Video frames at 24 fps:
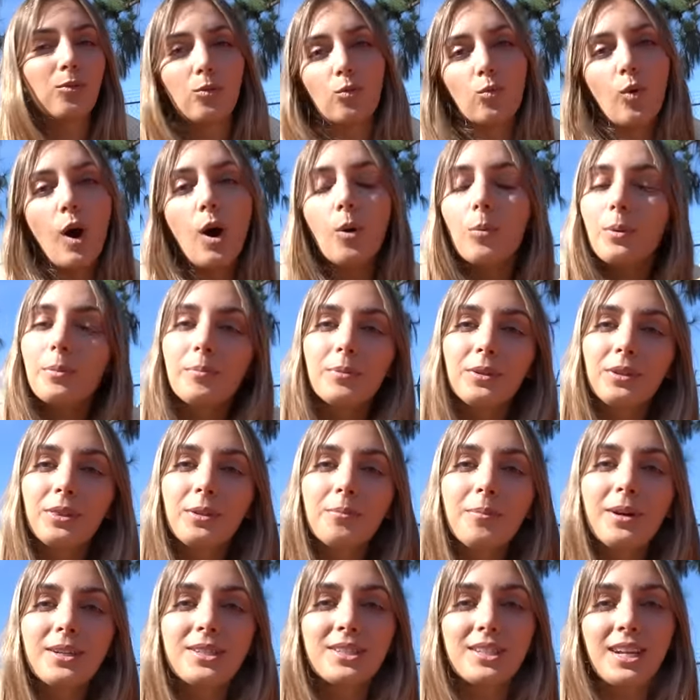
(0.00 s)
while we build the
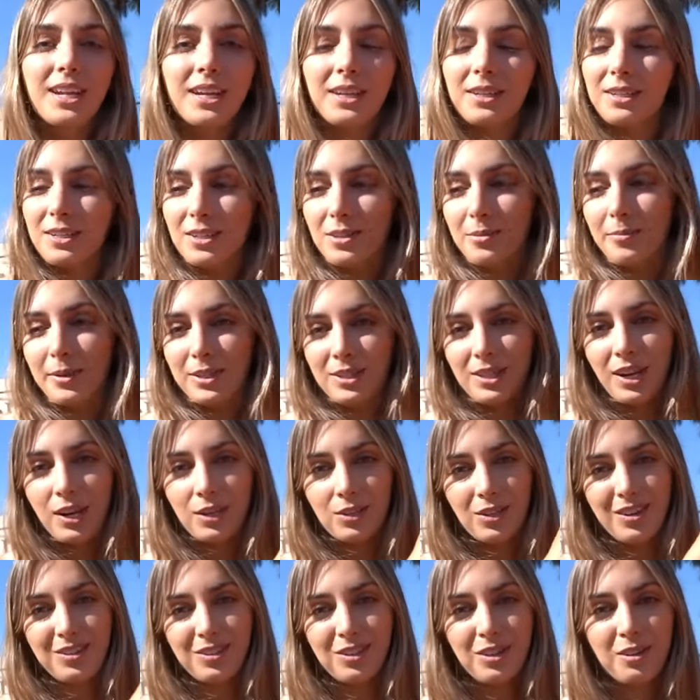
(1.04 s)
Mustang, because the
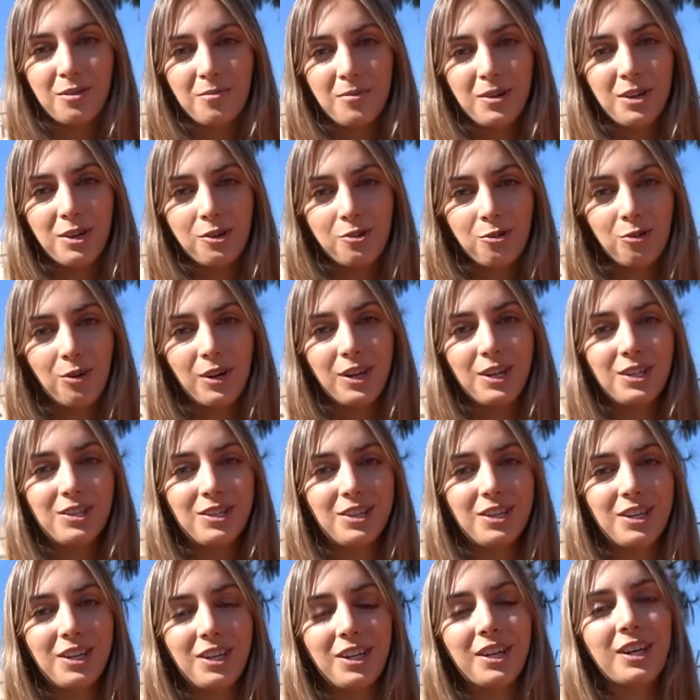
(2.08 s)
Mustang's also gonna be a
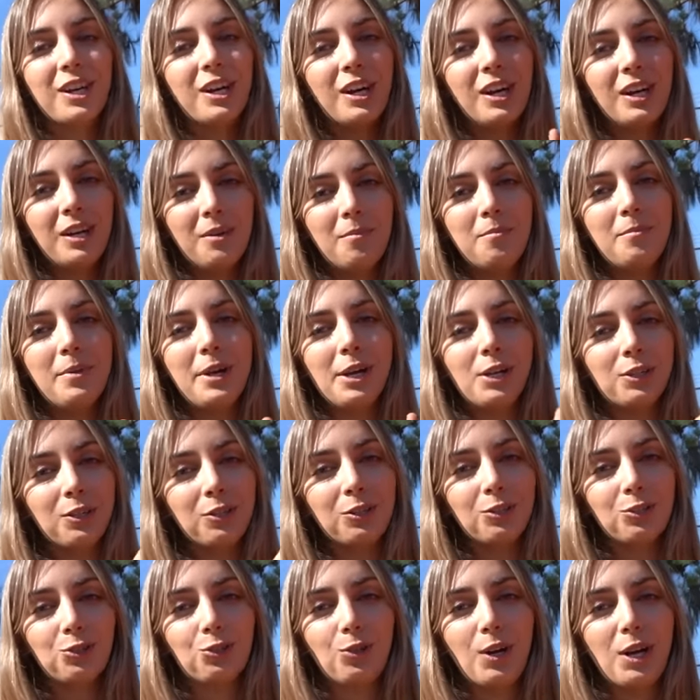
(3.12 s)
crazy
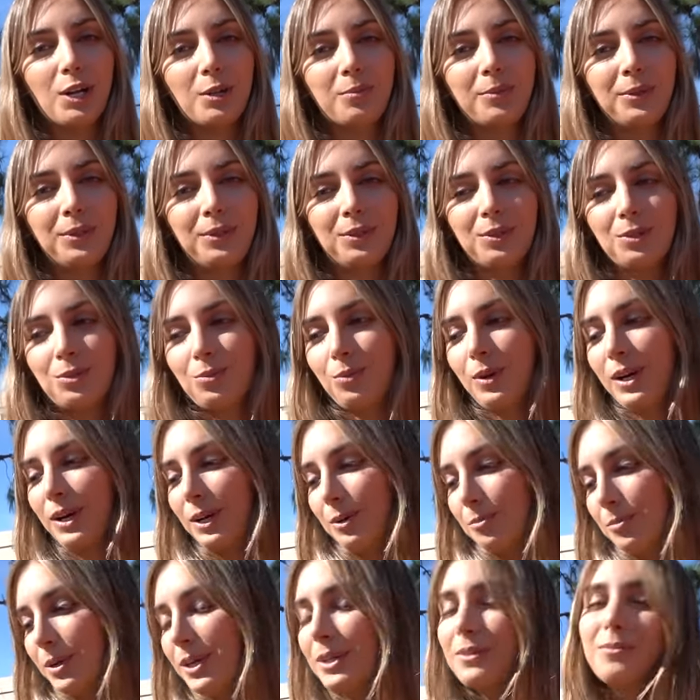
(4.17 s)
manual drag build as
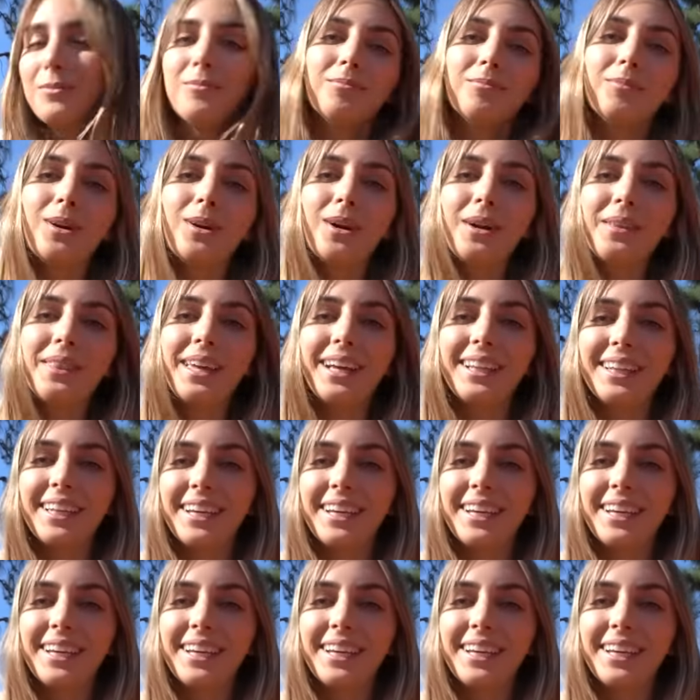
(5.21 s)
well. But more on that